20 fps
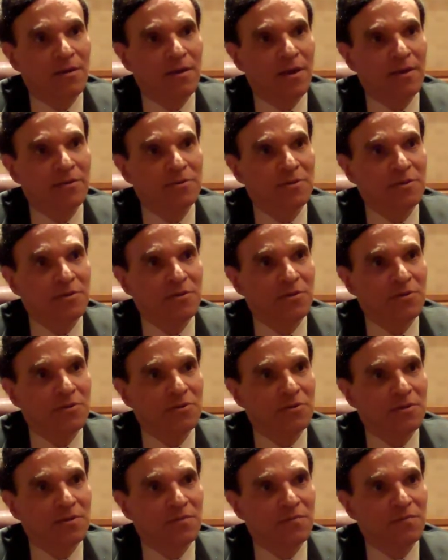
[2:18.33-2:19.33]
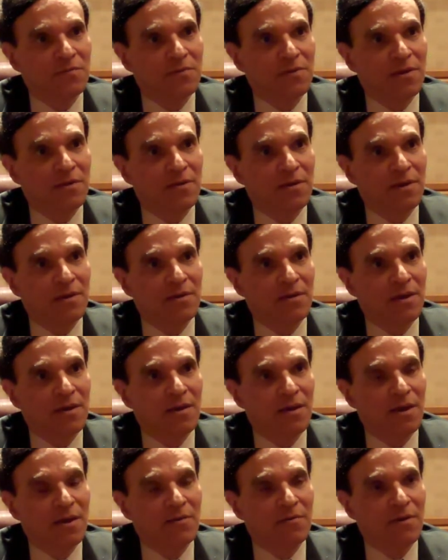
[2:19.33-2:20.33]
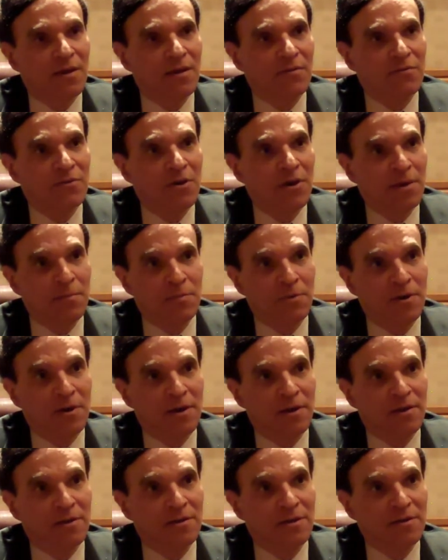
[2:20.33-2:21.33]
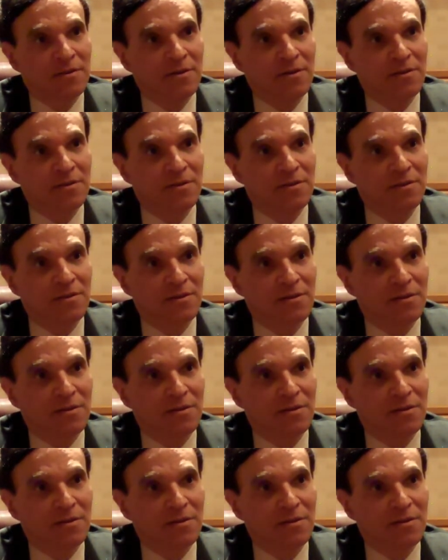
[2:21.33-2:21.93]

as the years have gone by, and I think that